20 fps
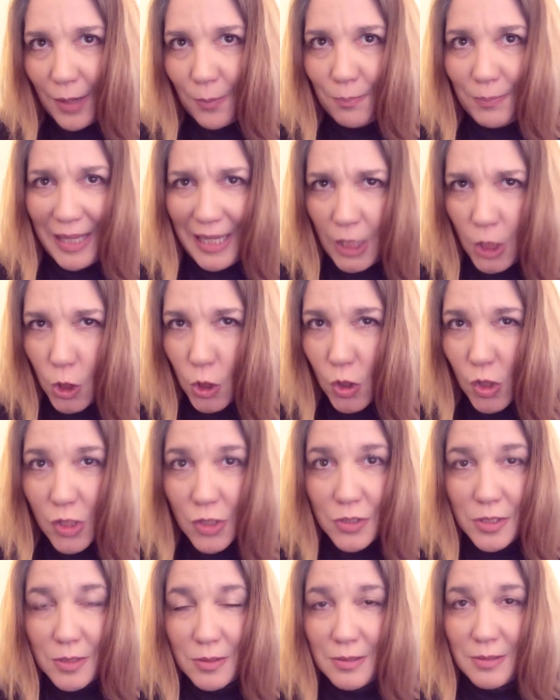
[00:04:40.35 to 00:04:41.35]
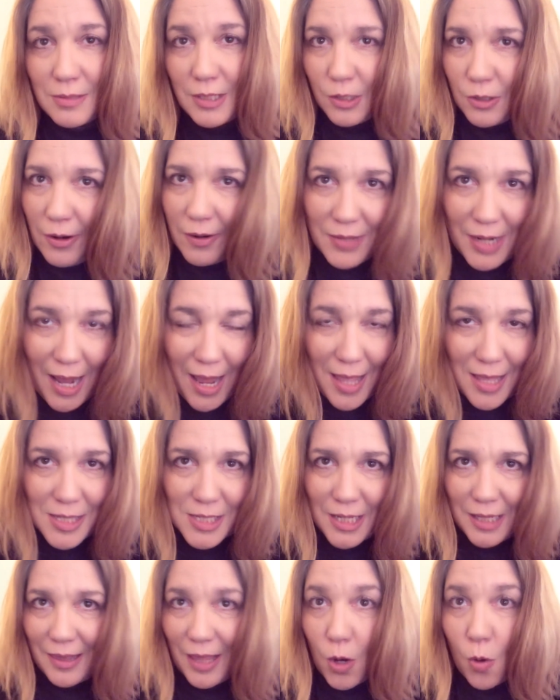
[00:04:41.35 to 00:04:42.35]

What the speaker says: Mean Girls, Dear Evan Hansen,